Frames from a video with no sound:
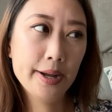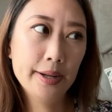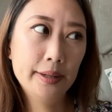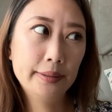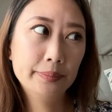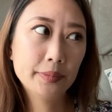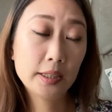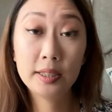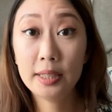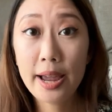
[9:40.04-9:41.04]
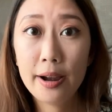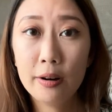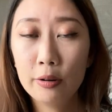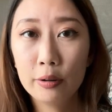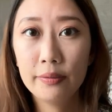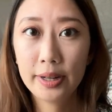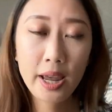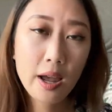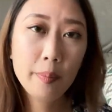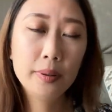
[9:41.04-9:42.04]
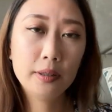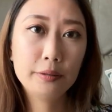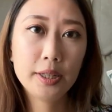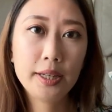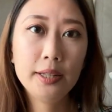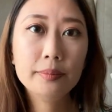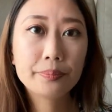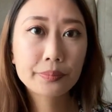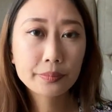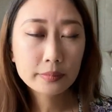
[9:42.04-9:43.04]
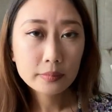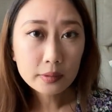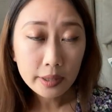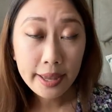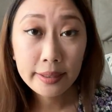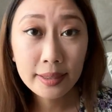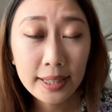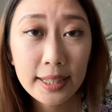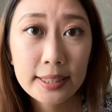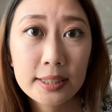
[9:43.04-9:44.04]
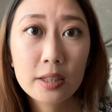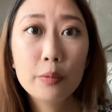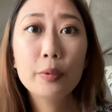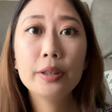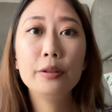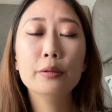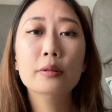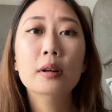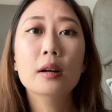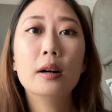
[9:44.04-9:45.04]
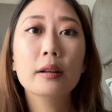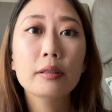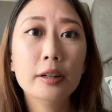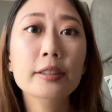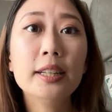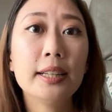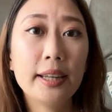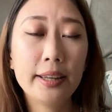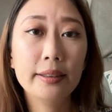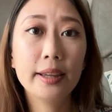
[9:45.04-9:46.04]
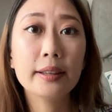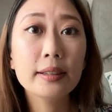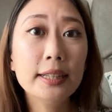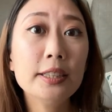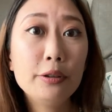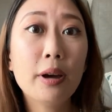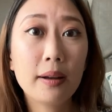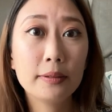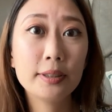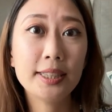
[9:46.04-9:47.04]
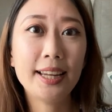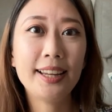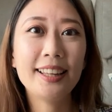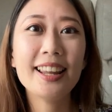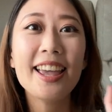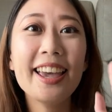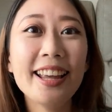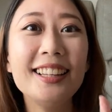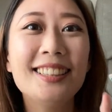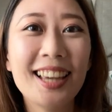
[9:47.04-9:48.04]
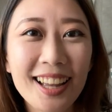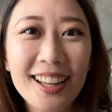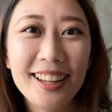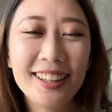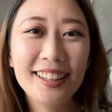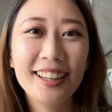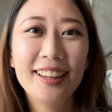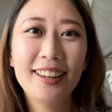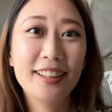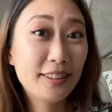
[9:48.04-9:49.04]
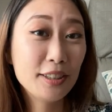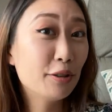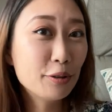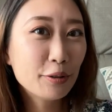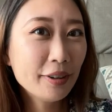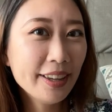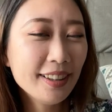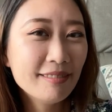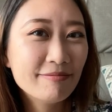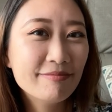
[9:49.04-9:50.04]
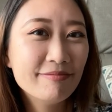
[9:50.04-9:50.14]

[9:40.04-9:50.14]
a sound or vocabulary, at least when you are learning it, at least you have to say it 8 times. Did you do it?